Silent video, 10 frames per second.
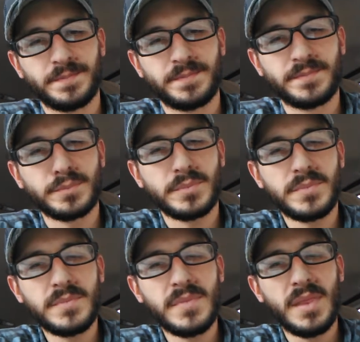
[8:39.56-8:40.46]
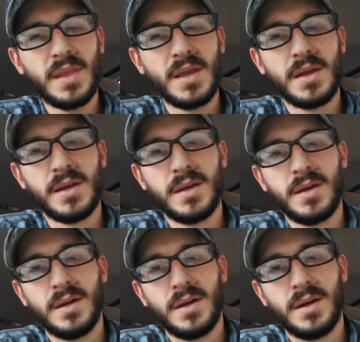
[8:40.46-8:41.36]

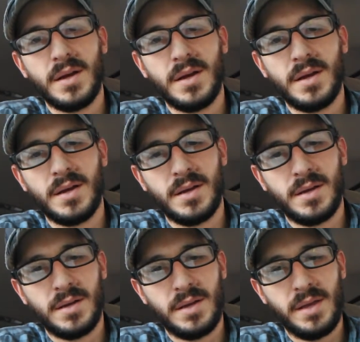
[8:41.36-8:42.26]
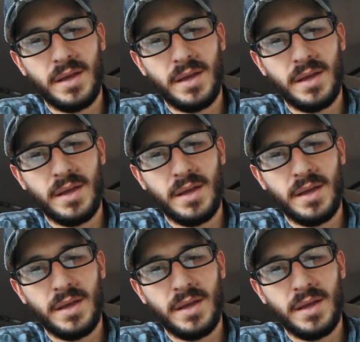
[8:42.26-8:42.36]
[no speech]